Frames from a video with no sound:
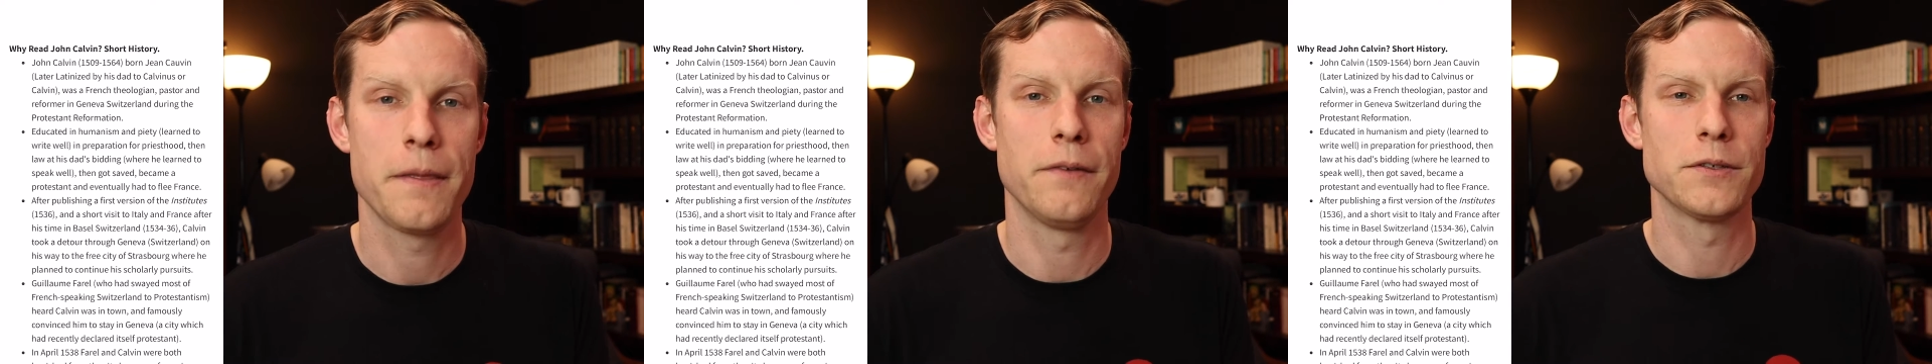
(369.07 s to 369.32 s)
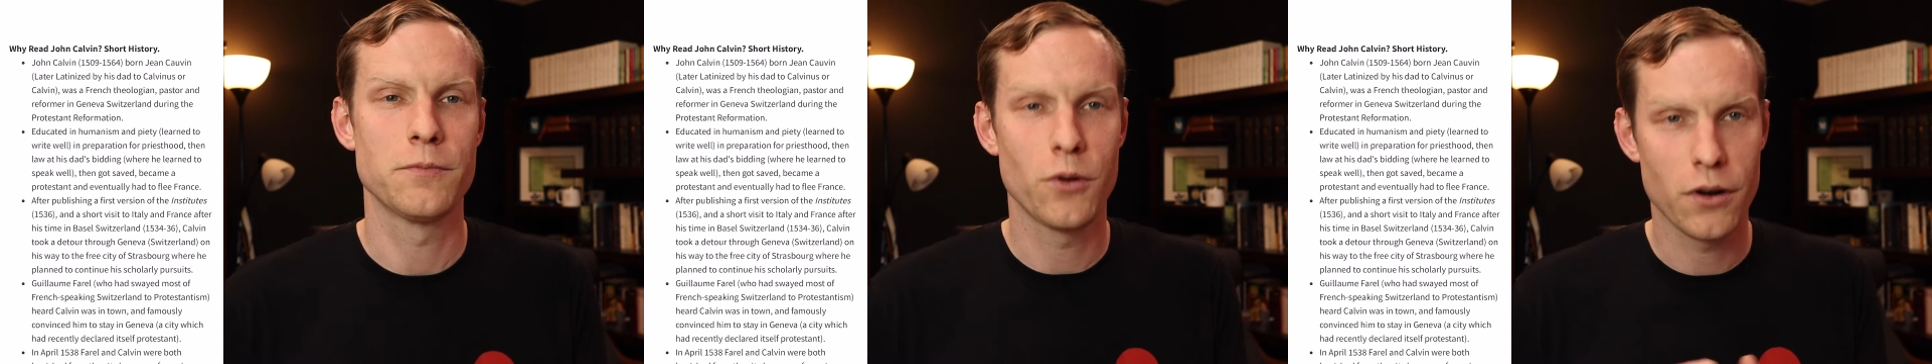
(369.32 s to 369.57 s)
It
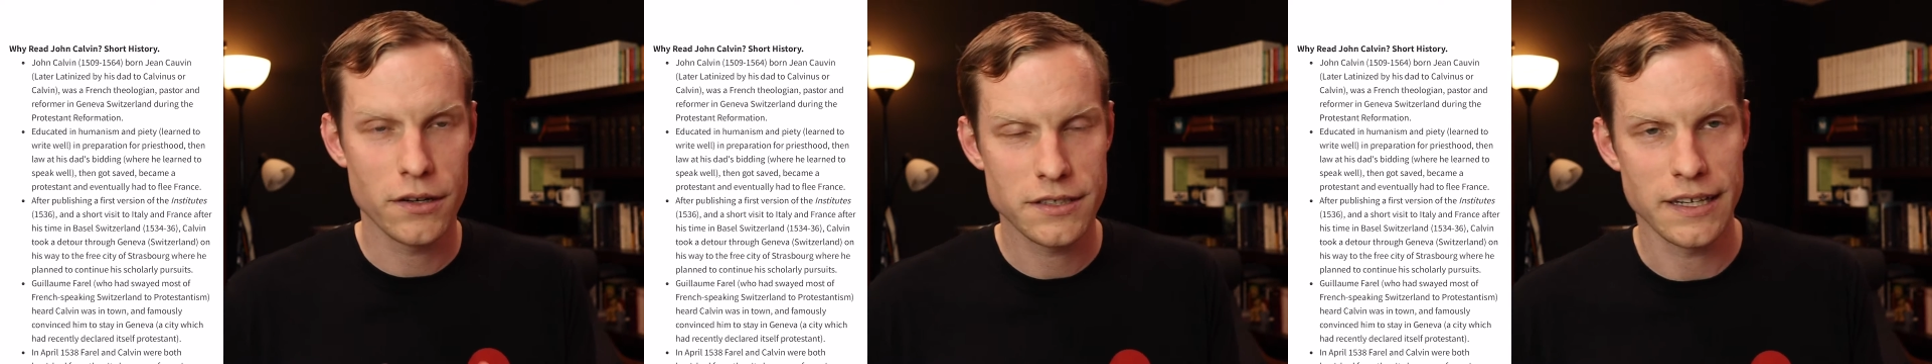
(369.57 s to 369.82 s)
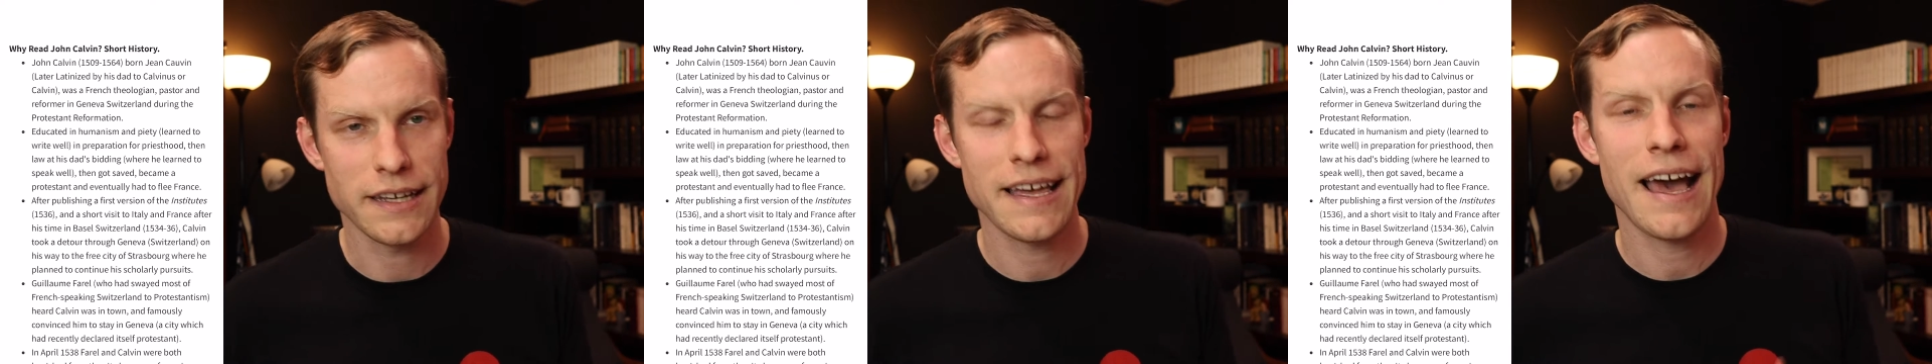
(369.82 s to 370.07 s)
was more
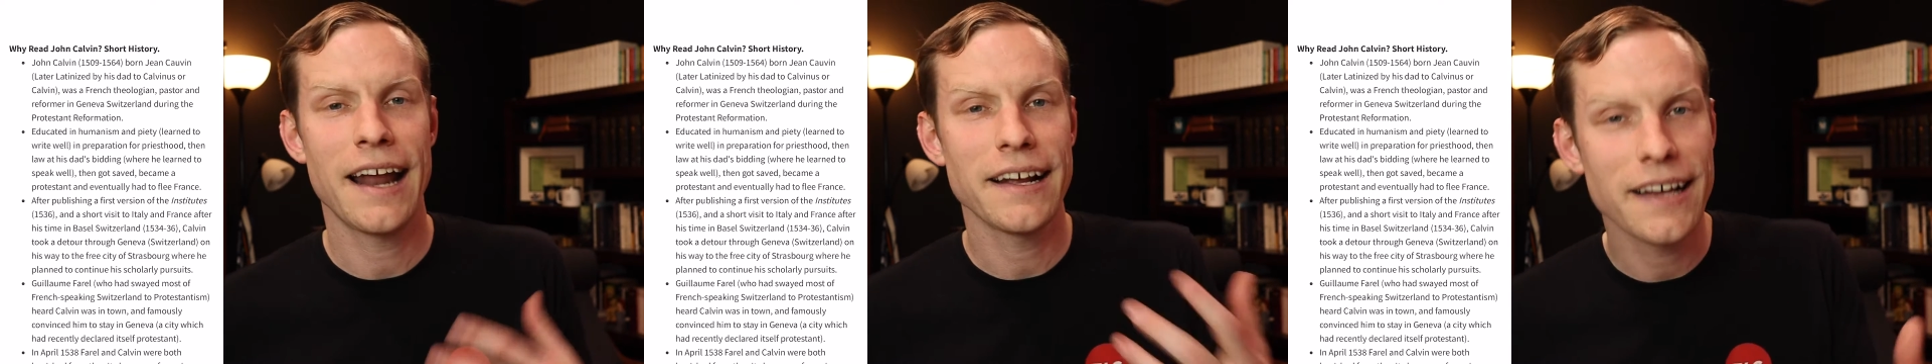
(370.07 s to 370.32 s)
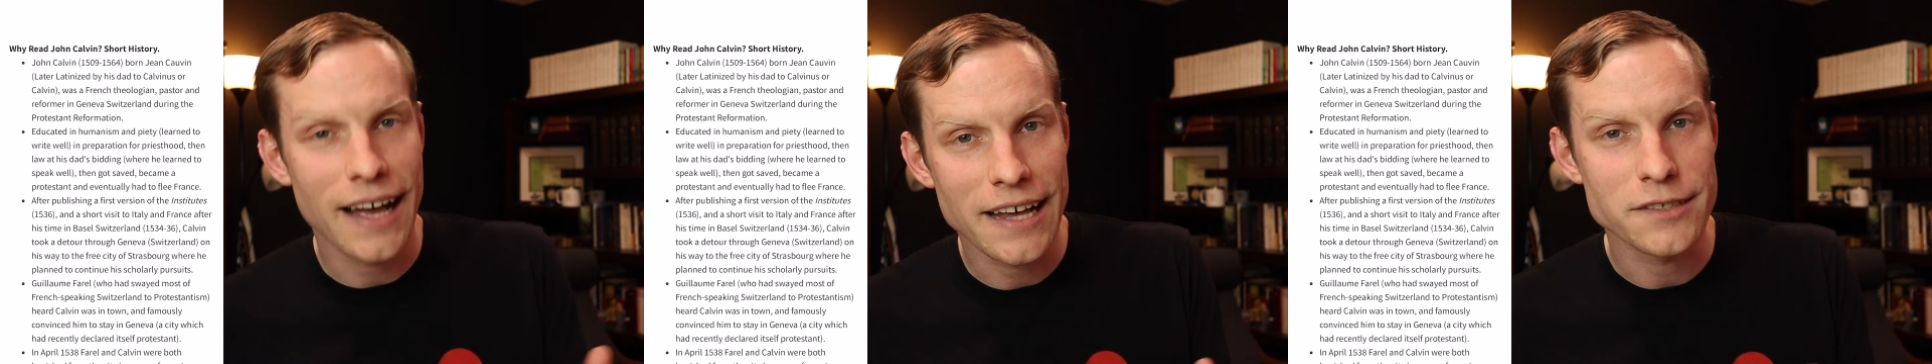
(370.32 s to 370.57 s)
to
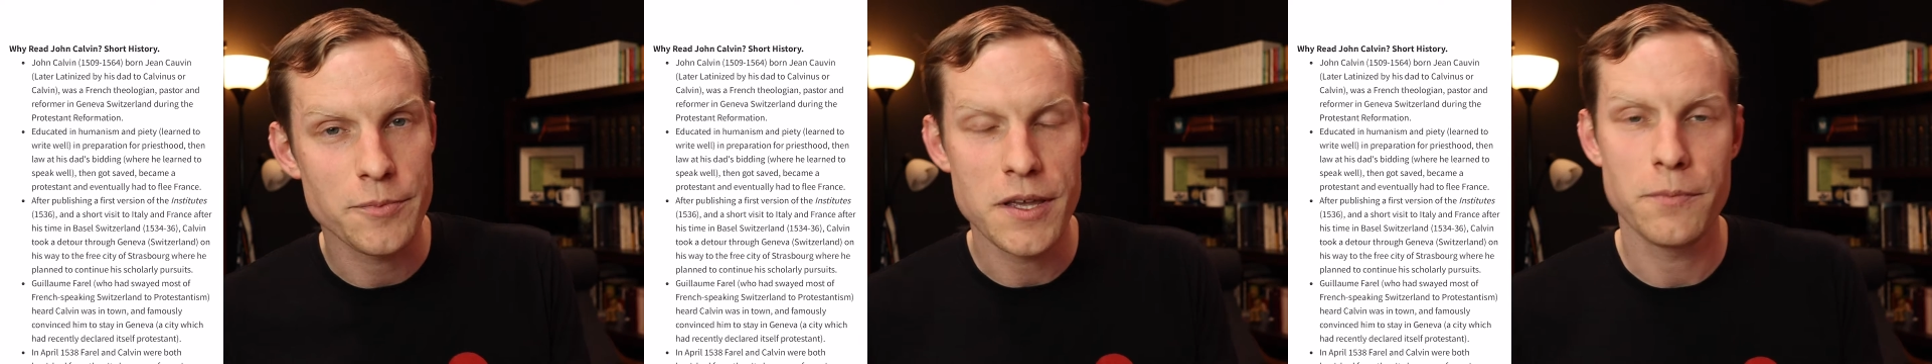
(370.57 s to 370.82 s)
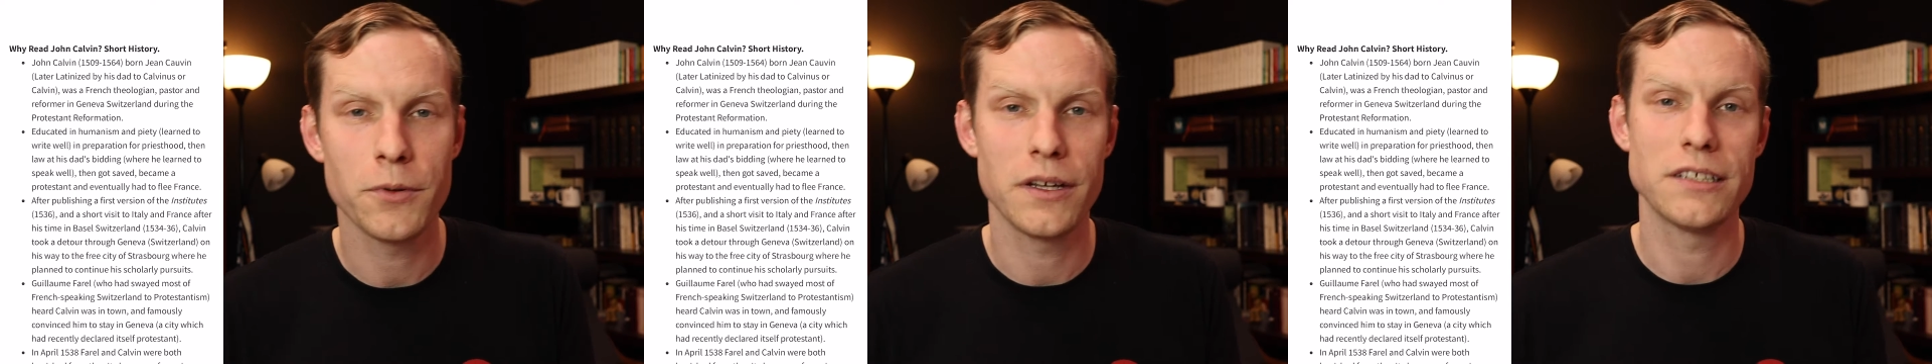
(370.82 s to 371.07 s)
catechize
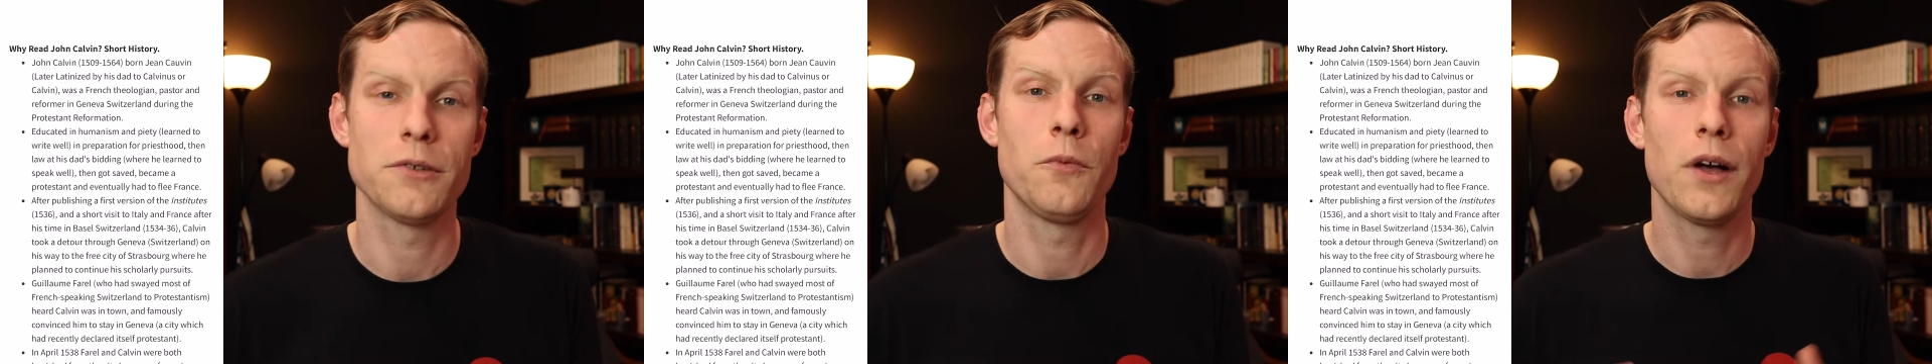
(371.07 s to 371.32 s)
people into